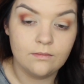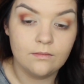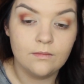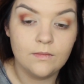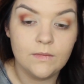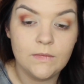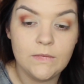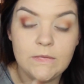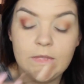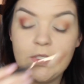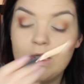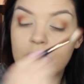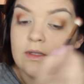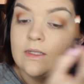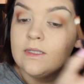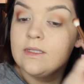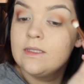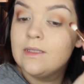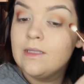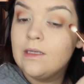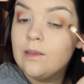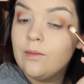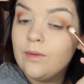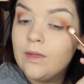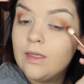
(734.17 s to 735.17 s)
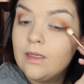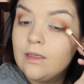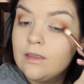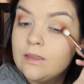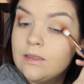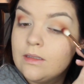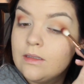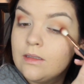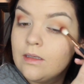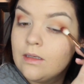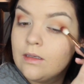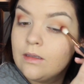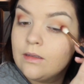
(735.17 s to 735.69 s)
And do the same thing to
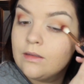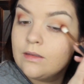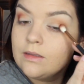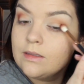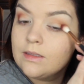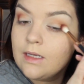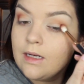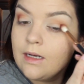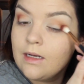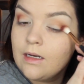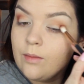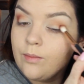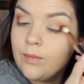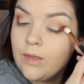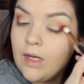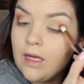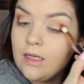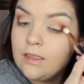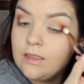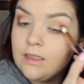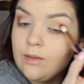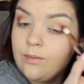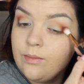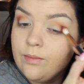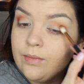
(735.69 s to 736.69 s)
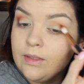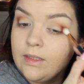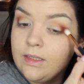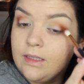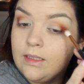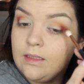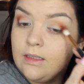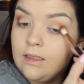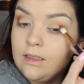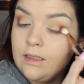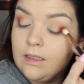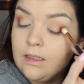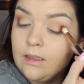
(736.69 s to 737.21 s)
the other side. I'm not done
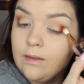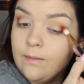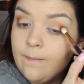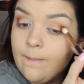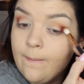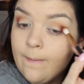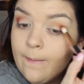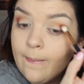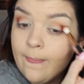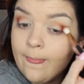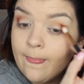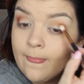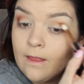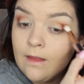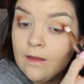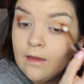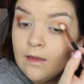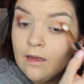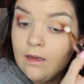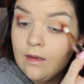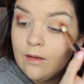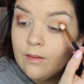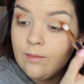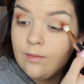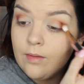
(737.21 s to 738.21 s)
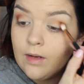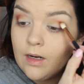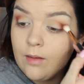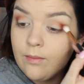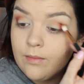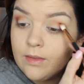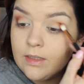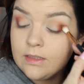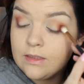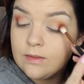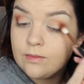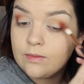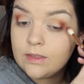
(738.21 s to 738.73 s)
blending, but I'm
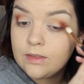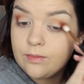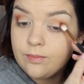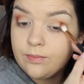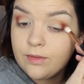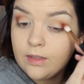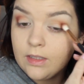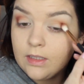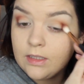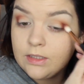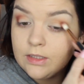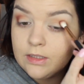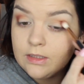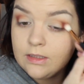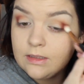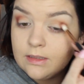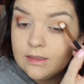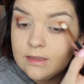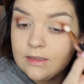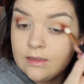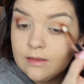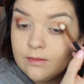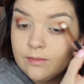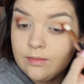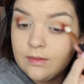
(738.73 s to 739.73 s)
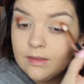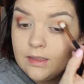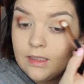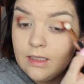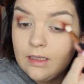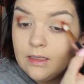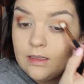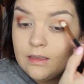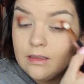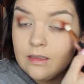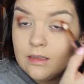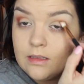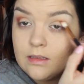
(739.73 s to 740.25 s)
going to switch brushes to
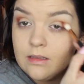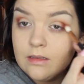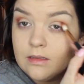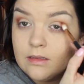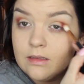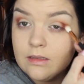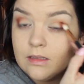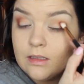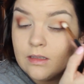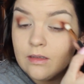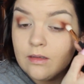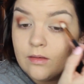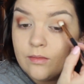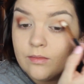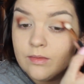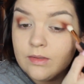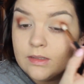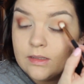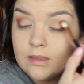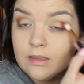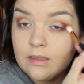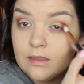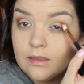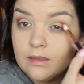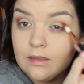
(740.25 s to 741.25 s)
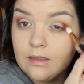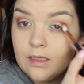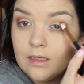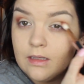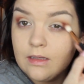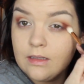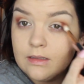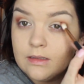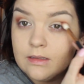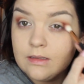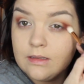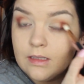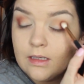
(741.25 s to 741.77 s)
blend, so I'm just going to lay
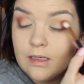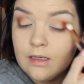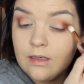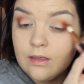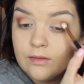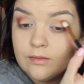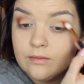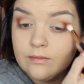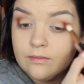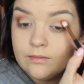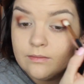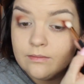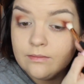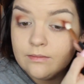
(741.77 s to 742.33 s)
this down.